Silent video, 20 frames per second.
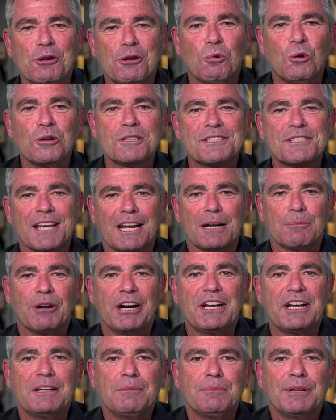the awards,
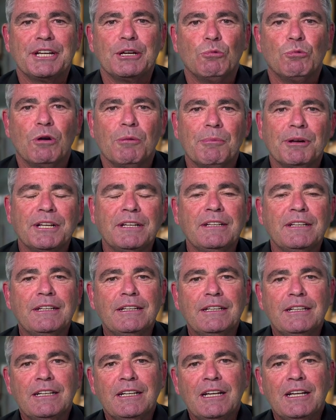celebrating being a woman.
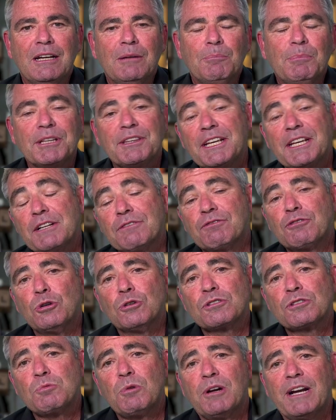But then, of
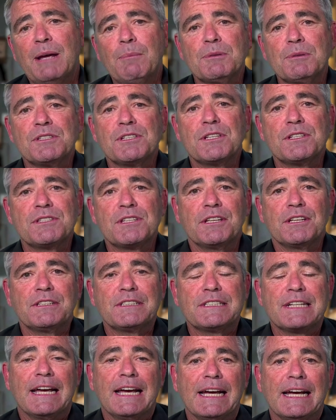course, what happens is
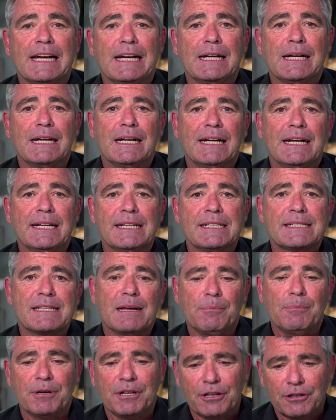that
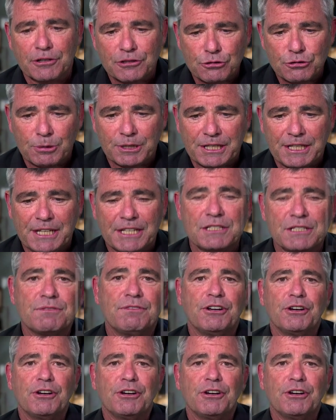somebody on Twitter gets